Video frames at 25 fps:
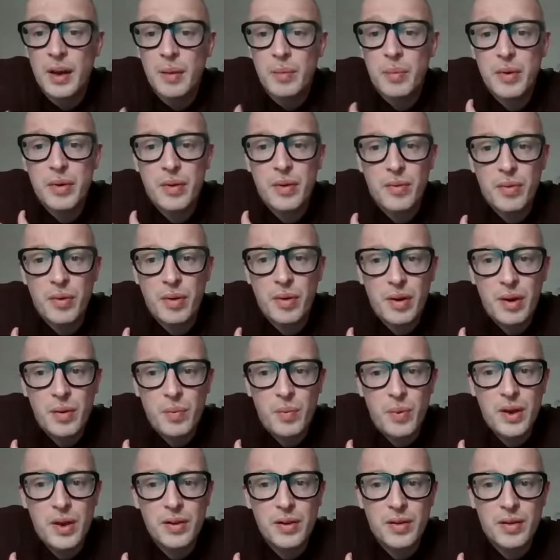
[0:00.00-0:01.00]
But the really
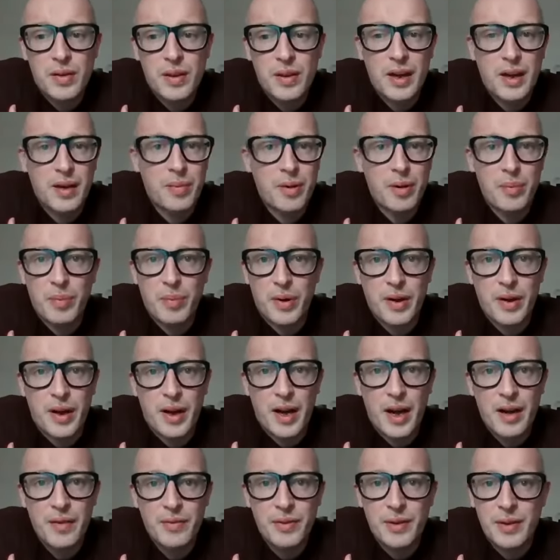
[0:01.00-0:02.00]
weird thing about
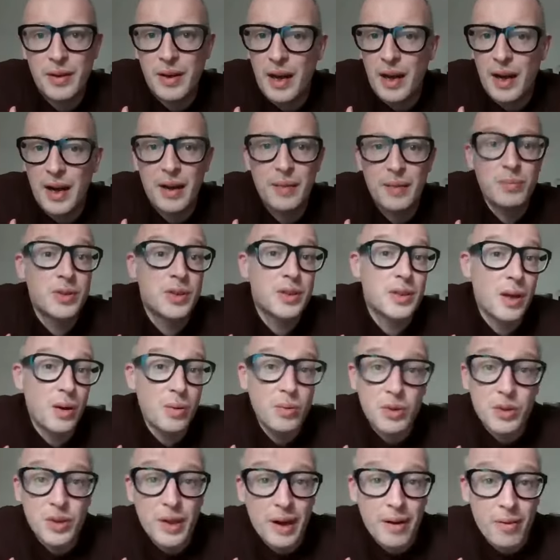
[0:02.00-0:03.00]
Bonnehaven, and I'm still
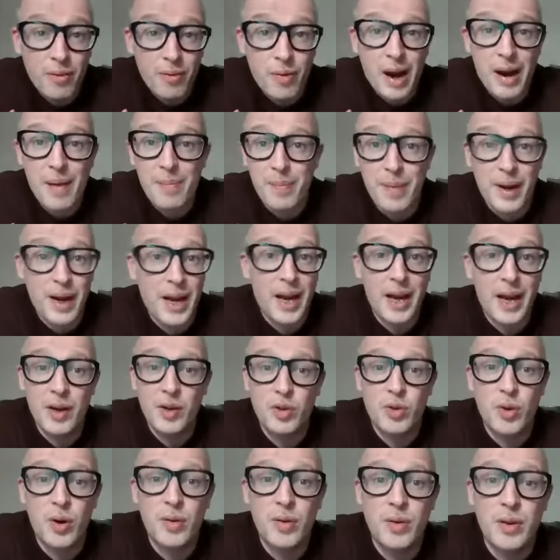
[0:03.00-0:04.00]
trying to wrap my
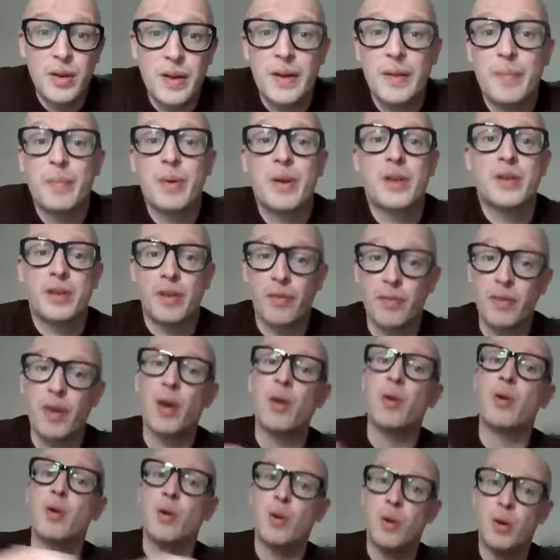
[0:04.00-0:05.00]
head around it, because I've
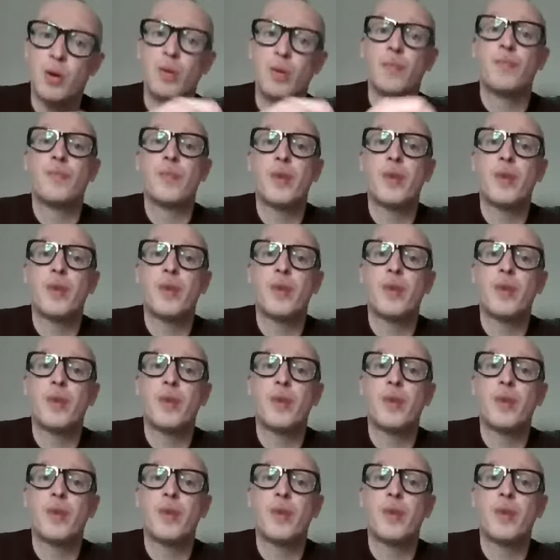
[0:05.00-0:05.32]
now got,